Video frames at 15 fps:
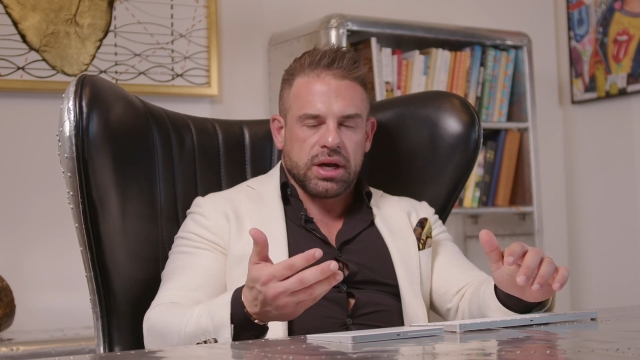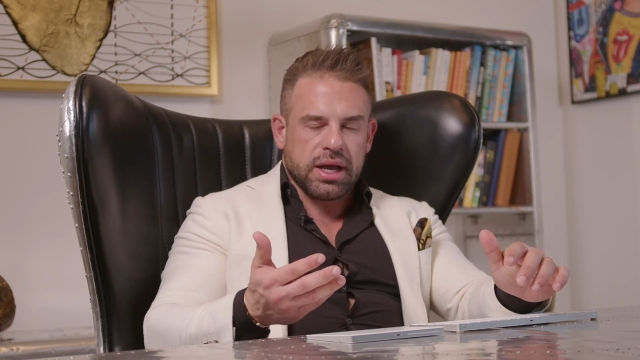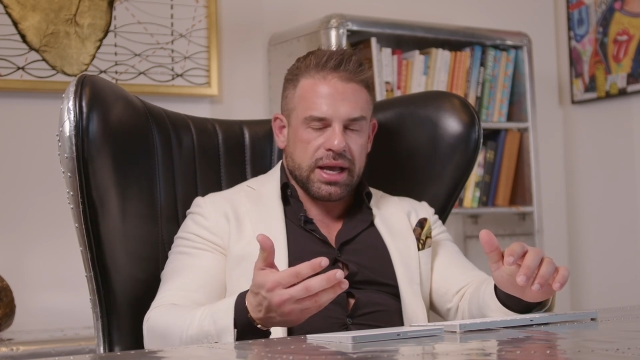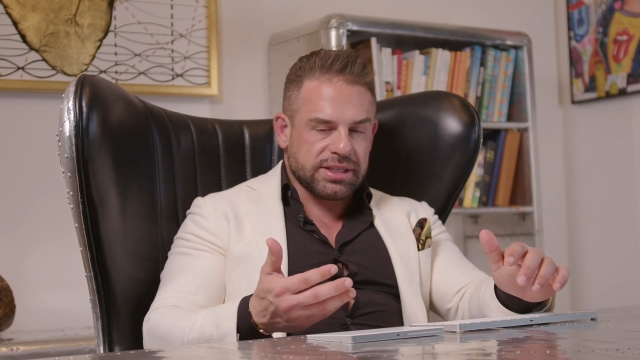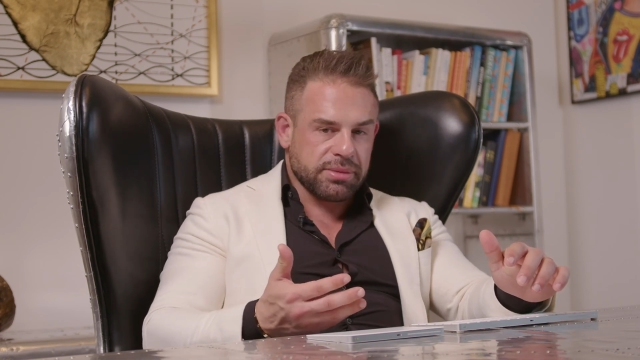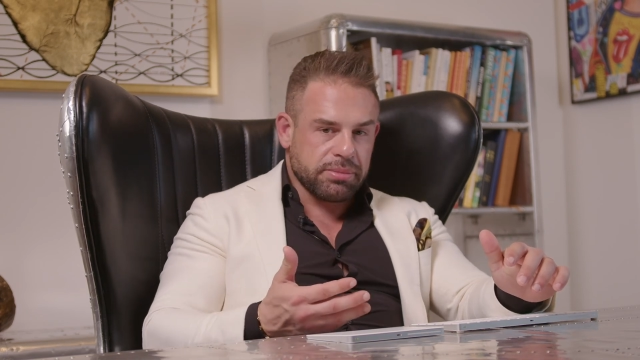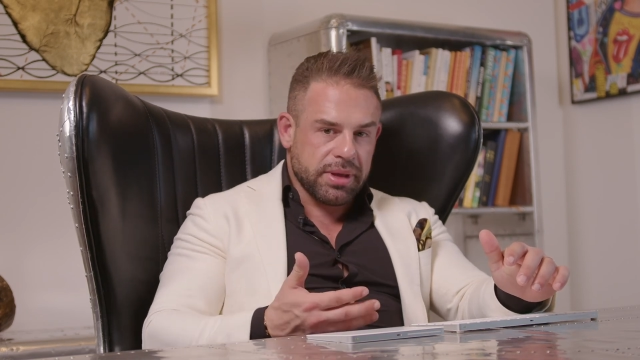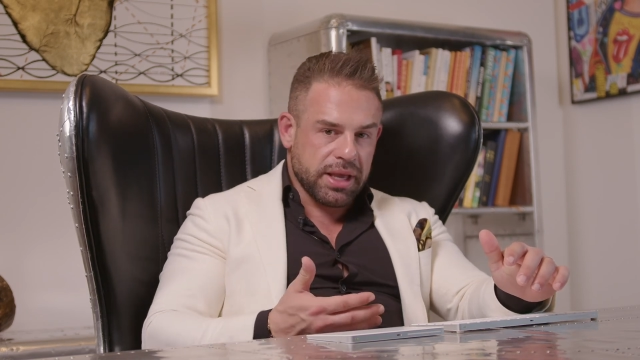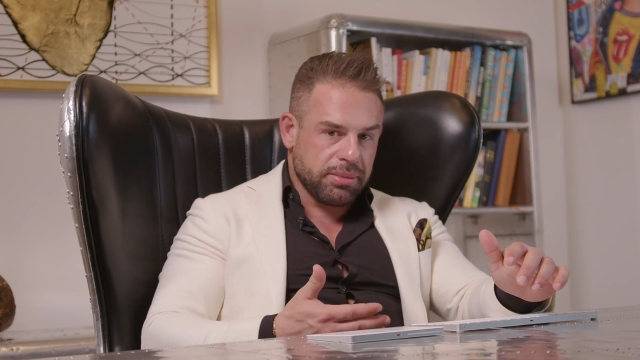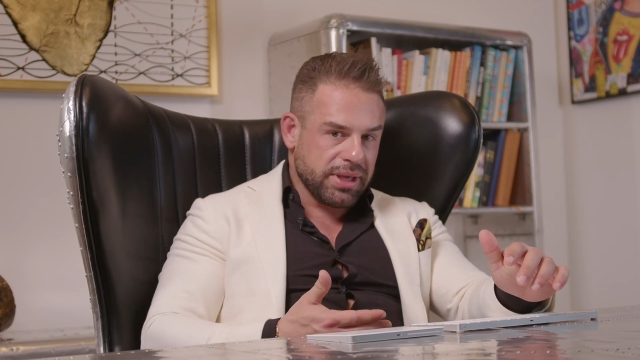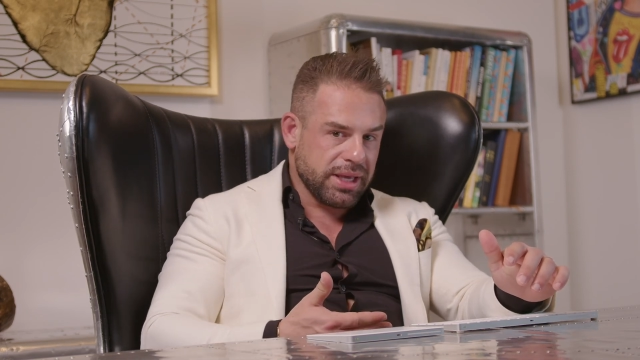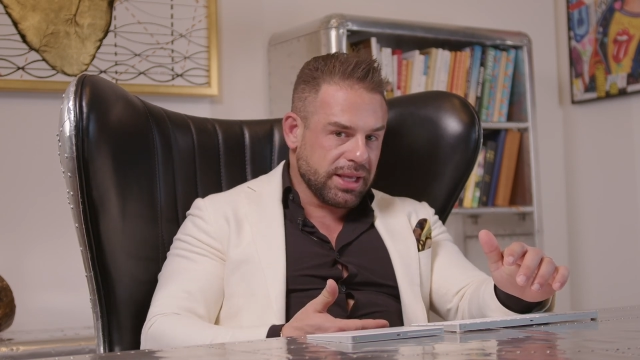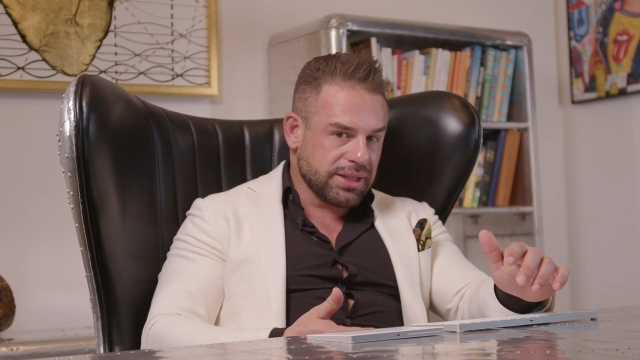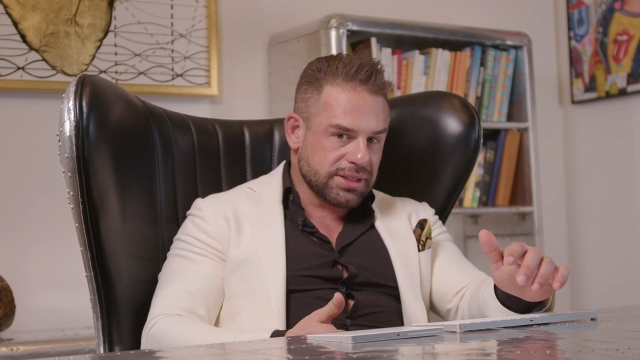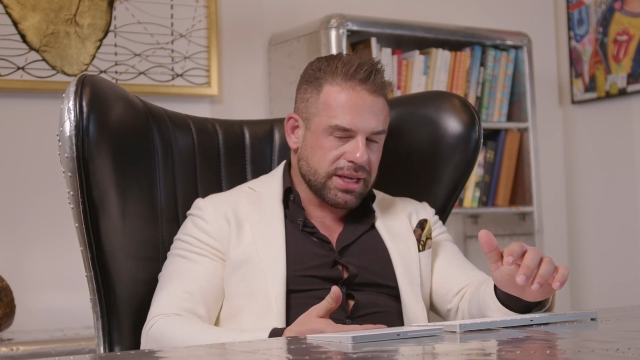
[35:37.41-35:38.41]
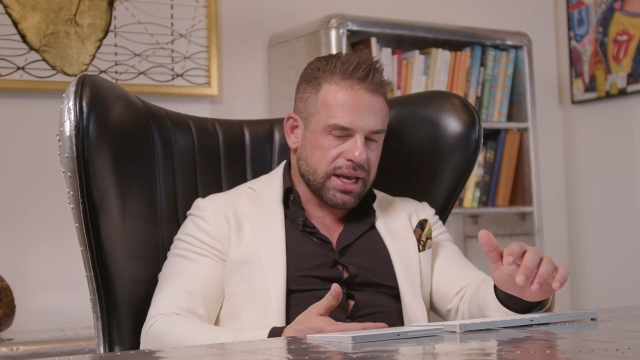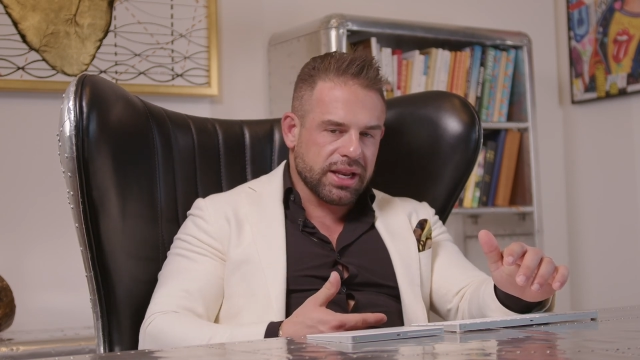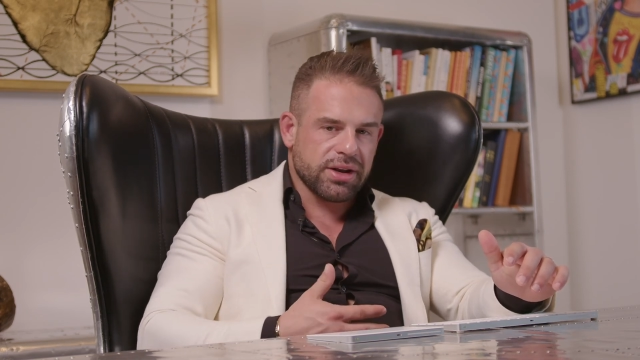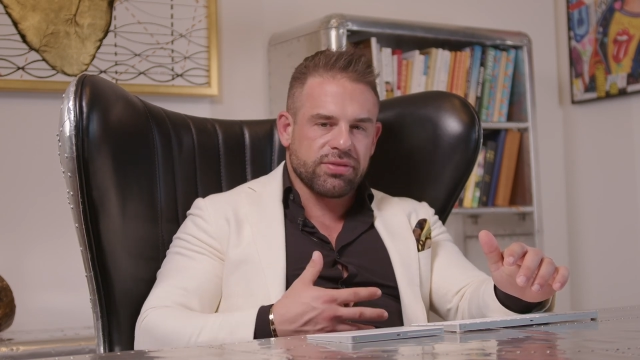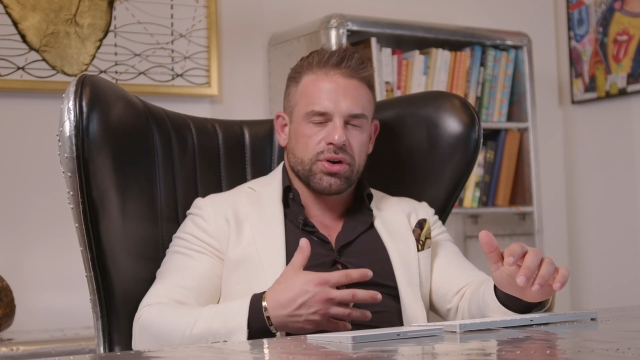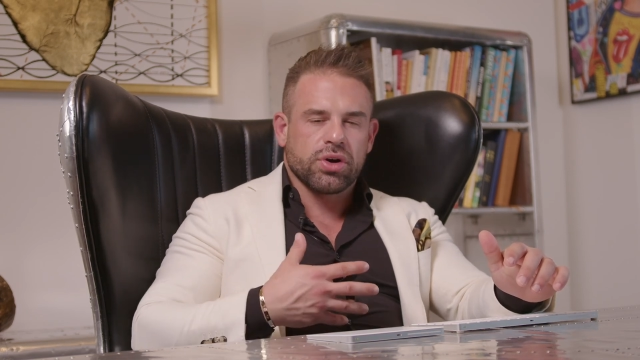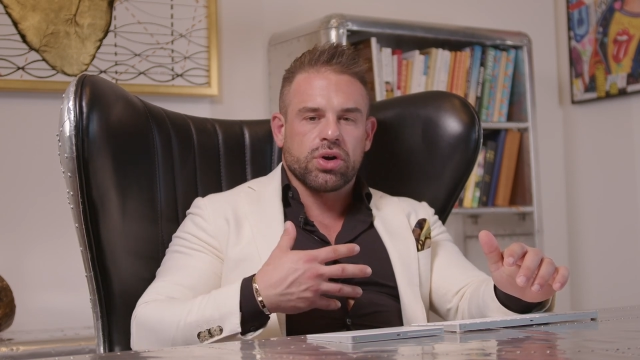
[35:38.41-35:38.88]
has a baby inside
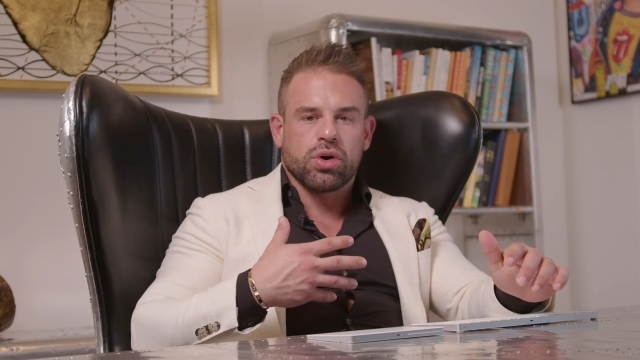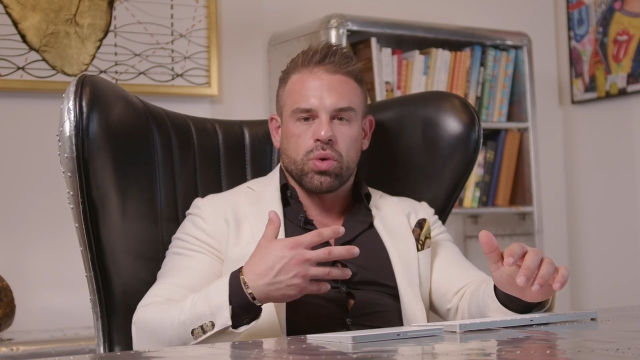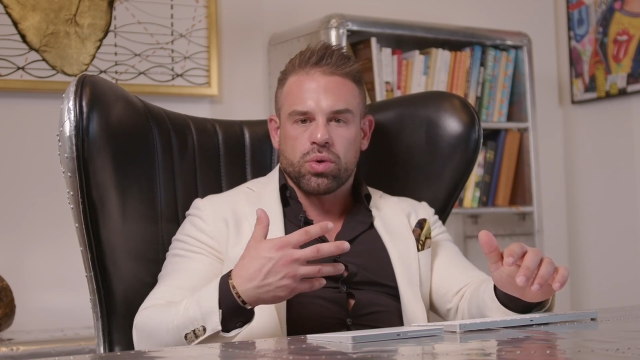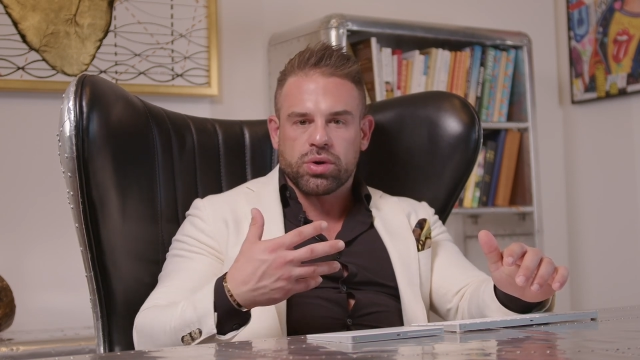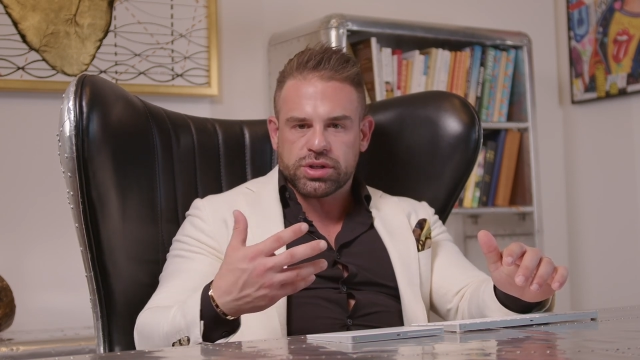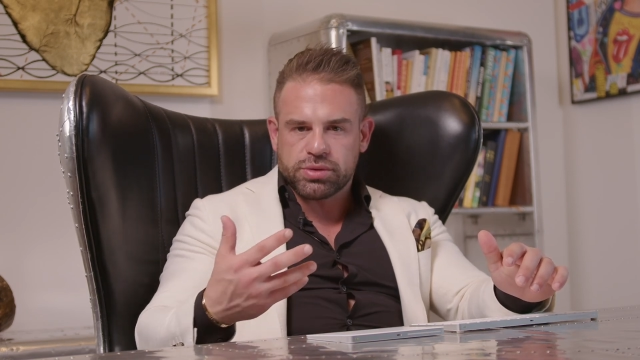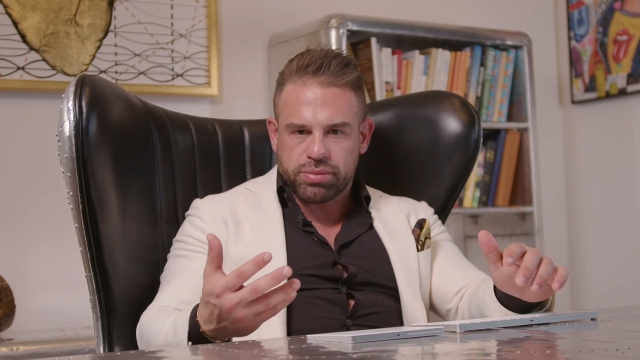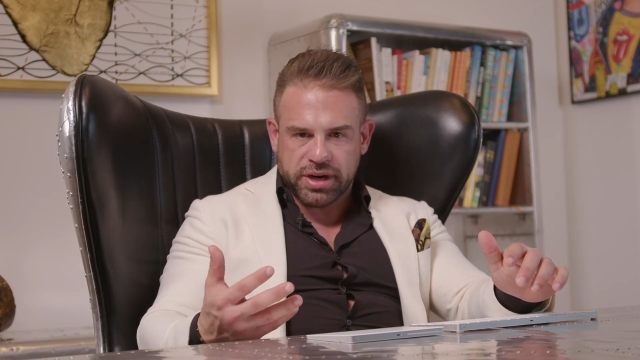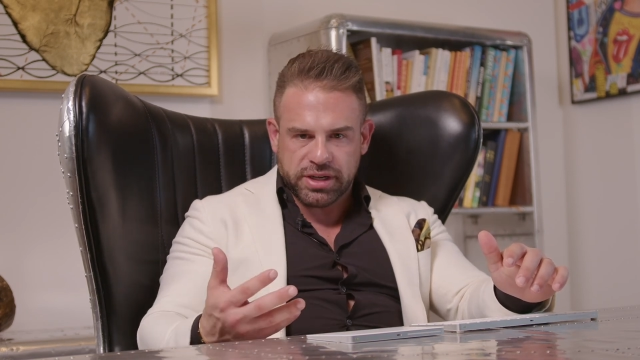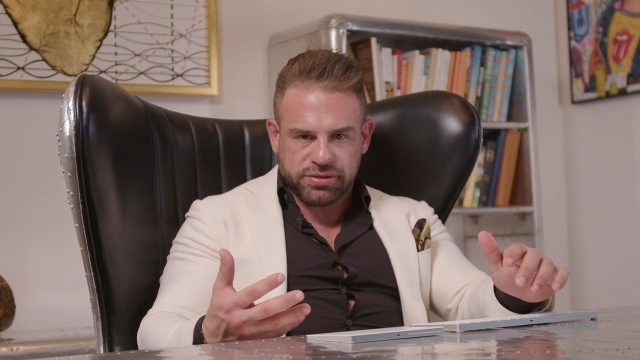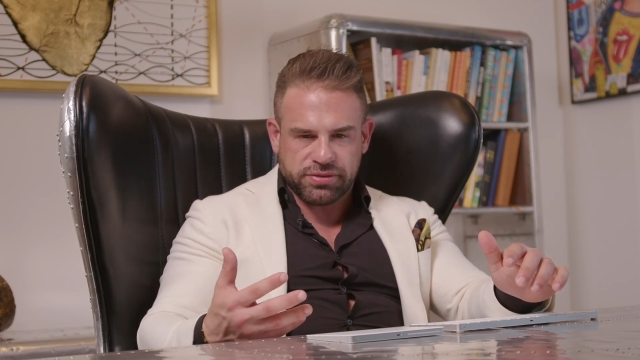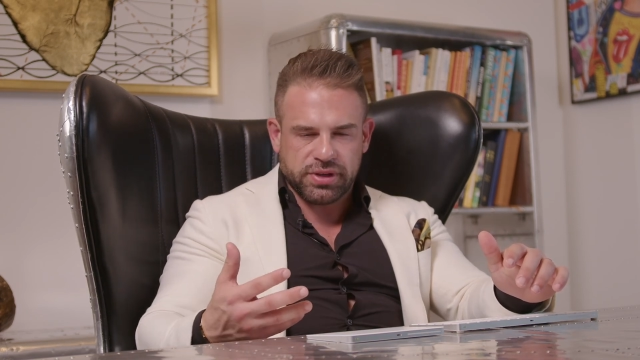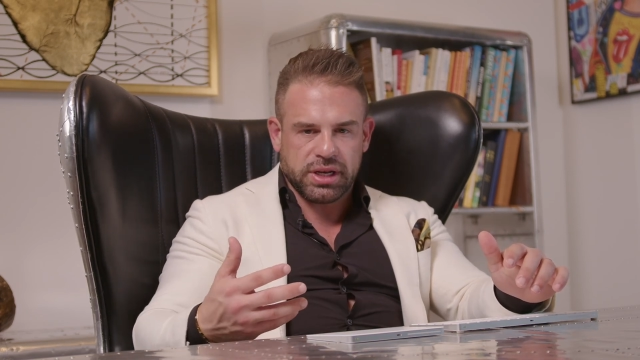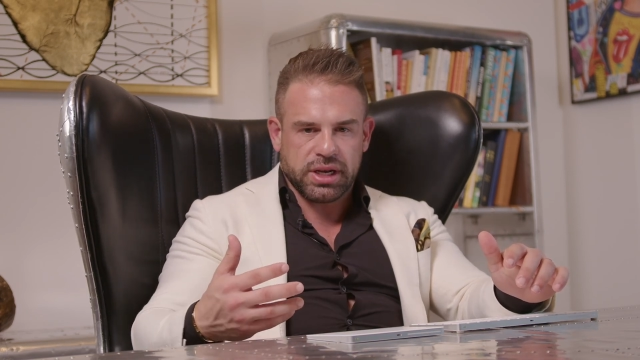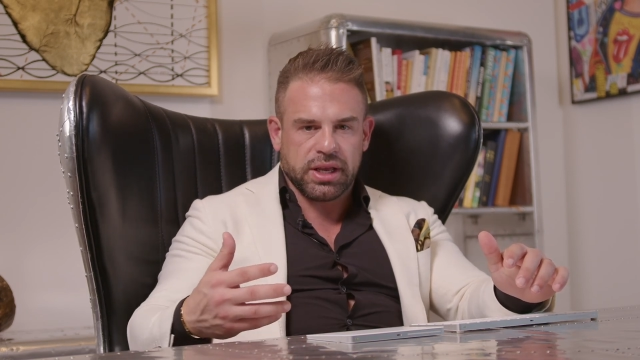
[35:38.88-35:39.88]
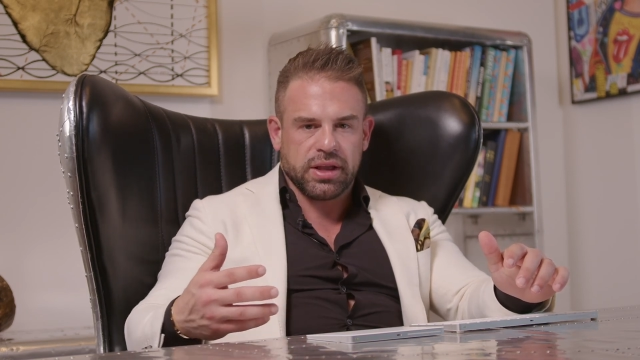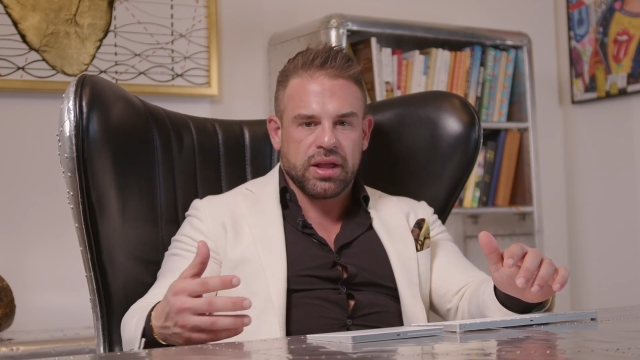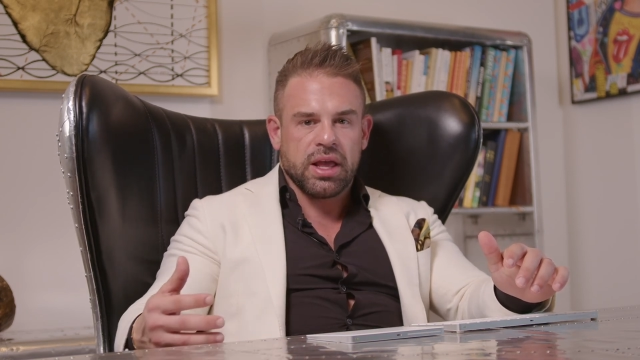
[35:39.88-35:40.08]
of her or is breastfeeding.